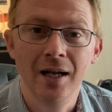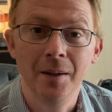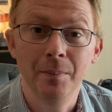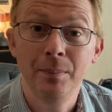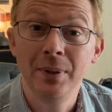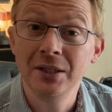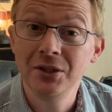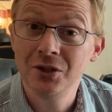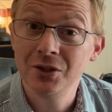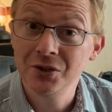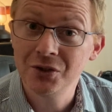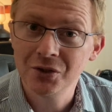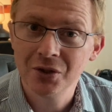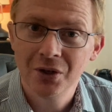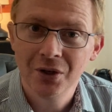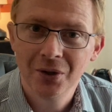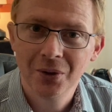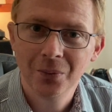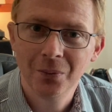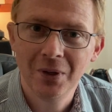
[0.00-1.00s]
pictures
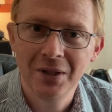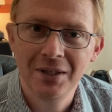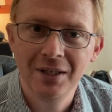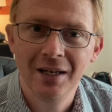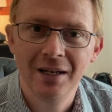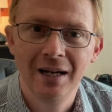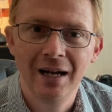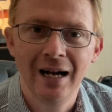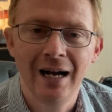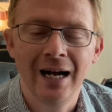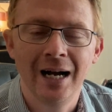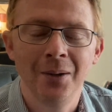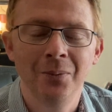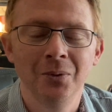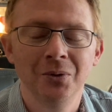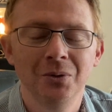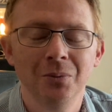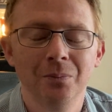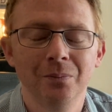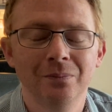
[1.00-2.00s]
with you, I
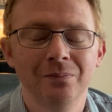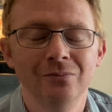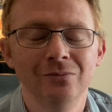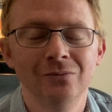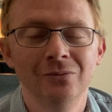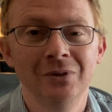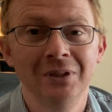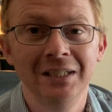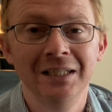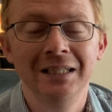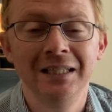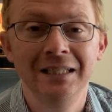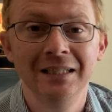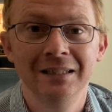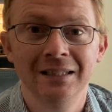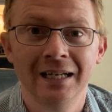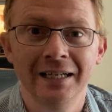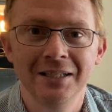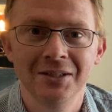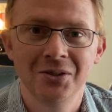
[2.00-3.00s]
would really
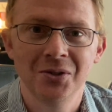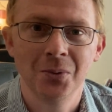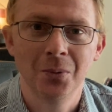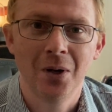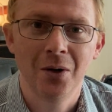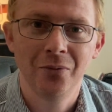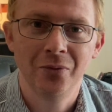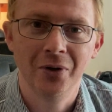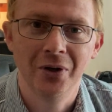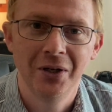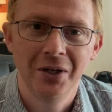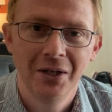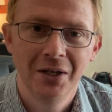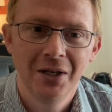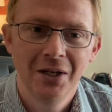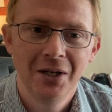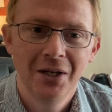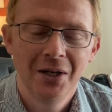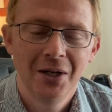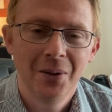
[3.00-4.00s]
like to offer
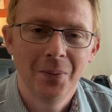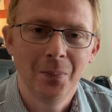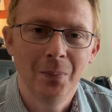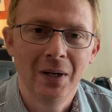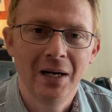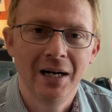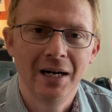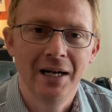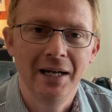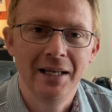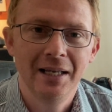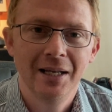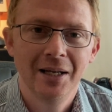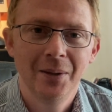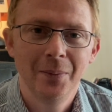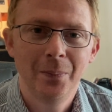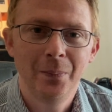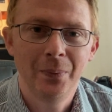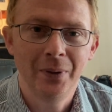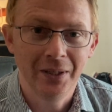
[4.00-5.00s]
my
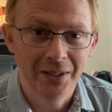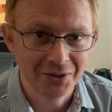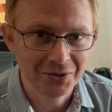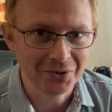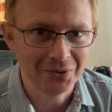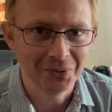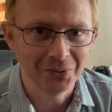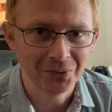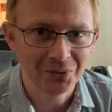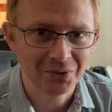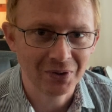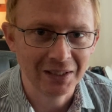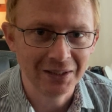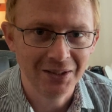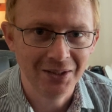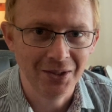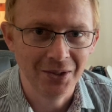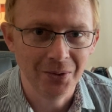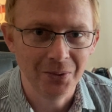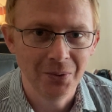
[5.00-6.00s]
personal thank
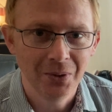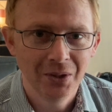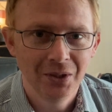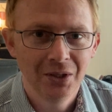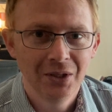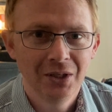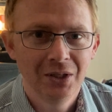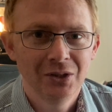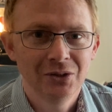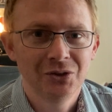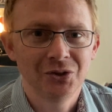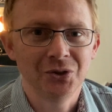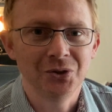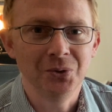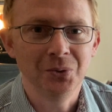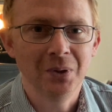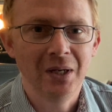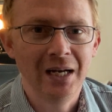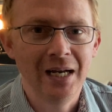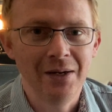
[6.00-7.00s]
you
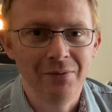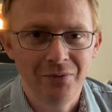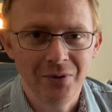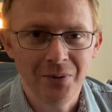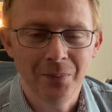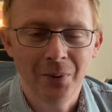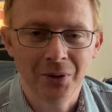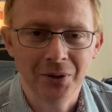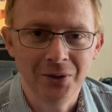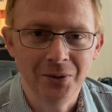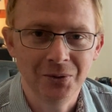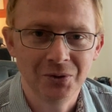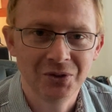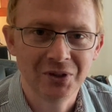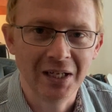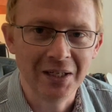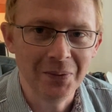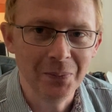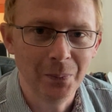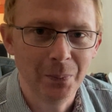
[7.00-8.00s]
to everybody who's
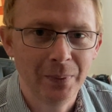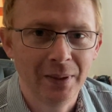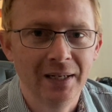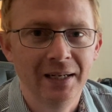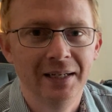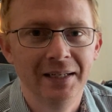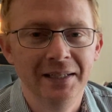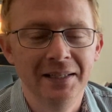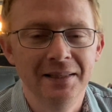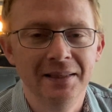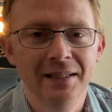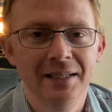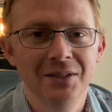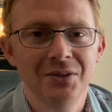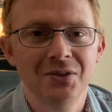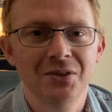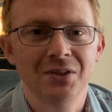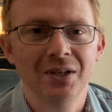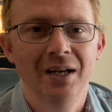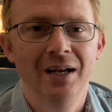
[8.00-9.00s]
taken part in
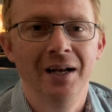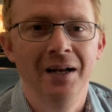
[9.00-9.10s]
this